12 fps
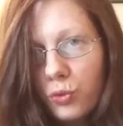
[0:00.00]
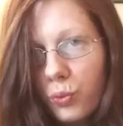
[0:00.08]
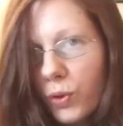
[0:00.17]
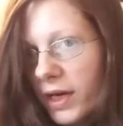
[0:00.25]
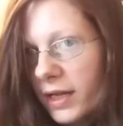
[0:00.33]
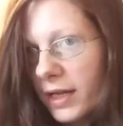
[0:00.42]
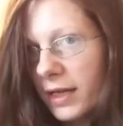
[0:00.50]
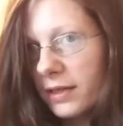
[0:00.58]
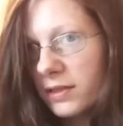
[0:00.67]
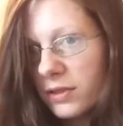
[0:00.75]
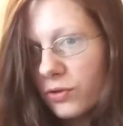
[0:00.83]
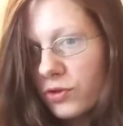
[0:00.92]
what a
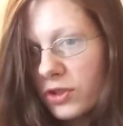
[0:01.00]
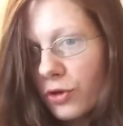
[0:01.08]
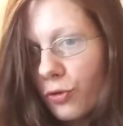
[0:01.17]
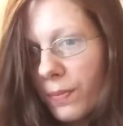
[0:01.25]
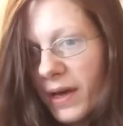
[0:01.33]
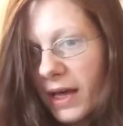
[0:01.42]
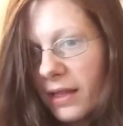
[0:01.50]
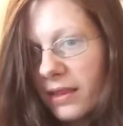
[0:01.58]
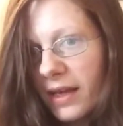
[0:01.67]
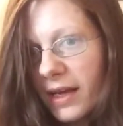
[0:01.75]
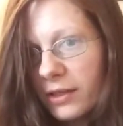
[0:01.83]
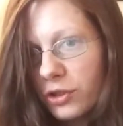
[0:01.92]
sociopath
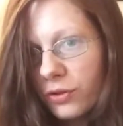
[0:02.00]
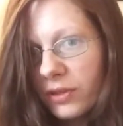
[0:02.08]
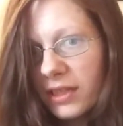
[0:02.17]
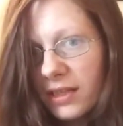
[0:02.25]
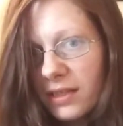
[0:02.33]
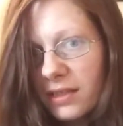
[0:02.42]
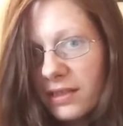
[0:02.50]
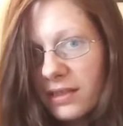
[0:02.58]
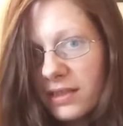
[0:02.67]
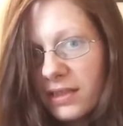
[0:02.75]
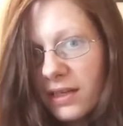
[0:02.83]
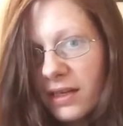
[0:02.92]
actually
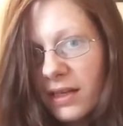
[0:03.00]
is